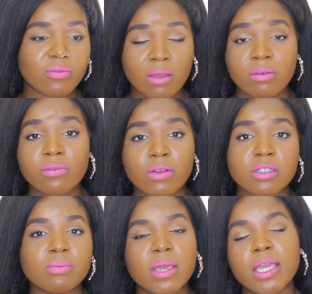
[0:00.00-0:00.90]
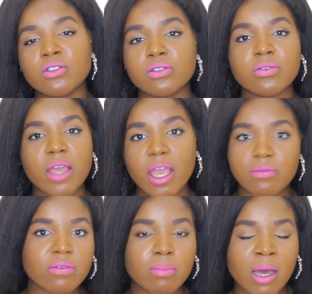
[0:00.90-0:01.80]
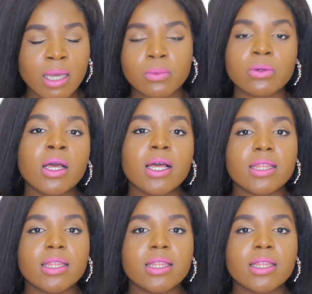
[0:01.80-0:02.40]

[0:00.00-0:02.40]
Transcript: the very first page of every Bible